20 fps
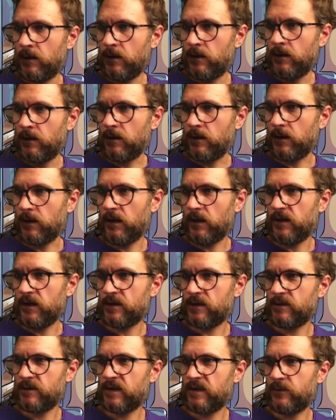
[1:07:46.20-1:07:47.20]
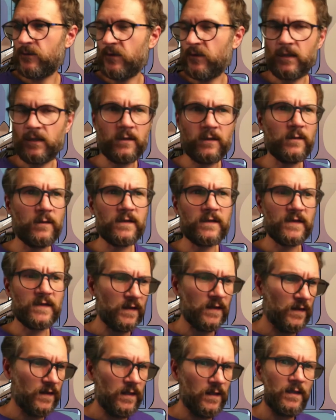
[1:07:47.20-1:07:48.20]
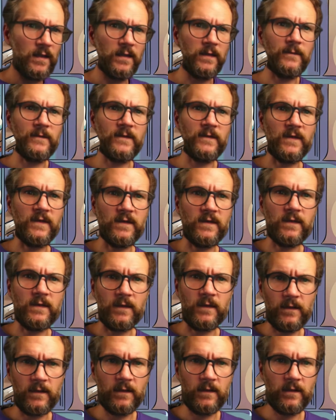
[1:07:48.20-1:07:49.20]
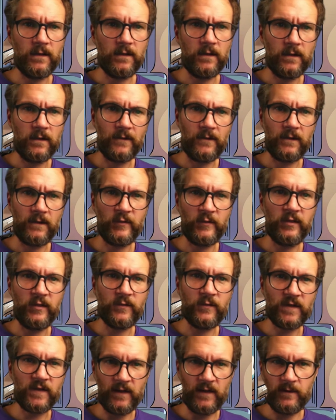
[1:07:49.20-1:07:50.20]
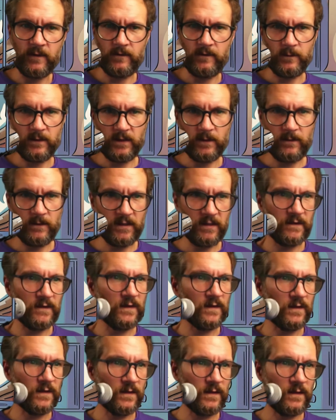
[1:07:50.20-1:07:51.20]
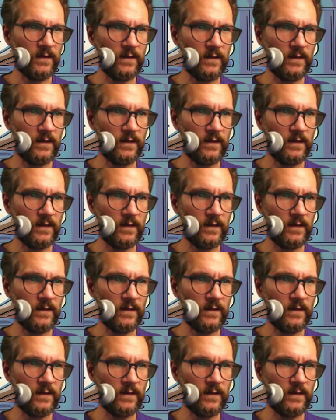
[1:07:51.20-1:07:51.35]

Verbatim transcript: Uh, this was some encores, I think. Let me see. Uh, I got my notes here for what it was.